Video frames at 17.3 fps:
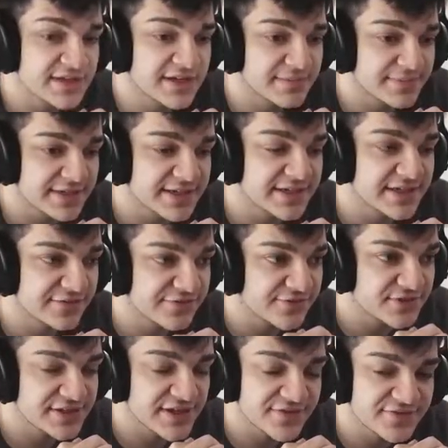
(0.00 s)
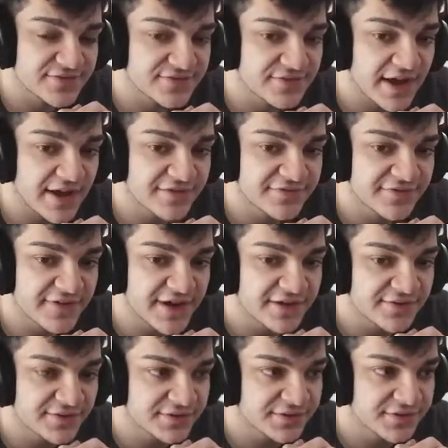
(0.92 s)
big difference. I've
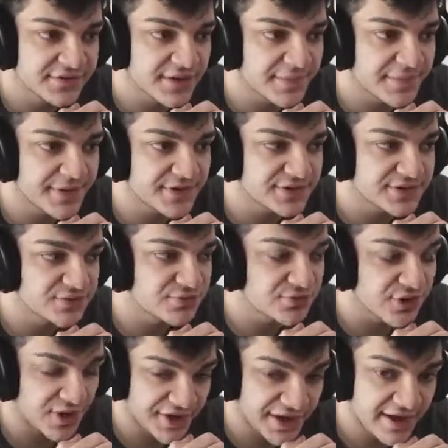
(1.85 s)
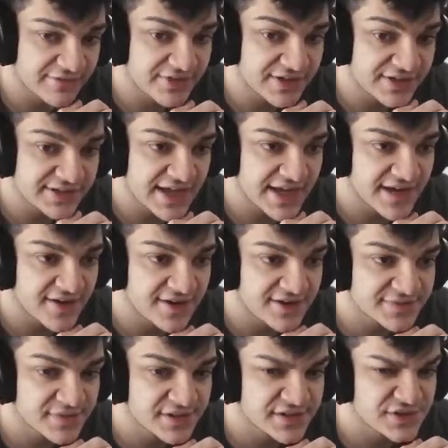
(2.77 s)
found compared to not having attack
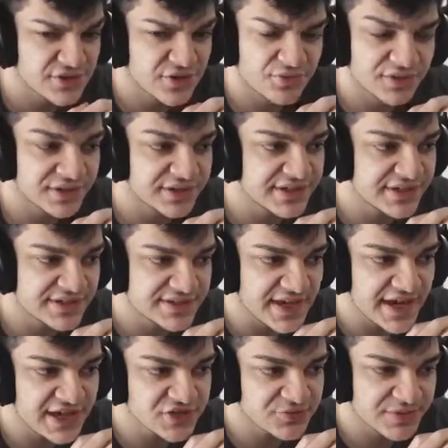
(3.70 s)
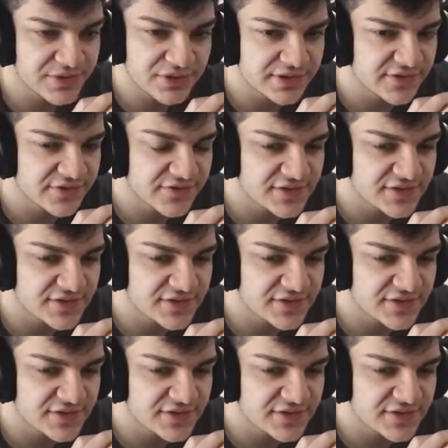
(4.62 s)
cosmetics. You don't really need his HP or defense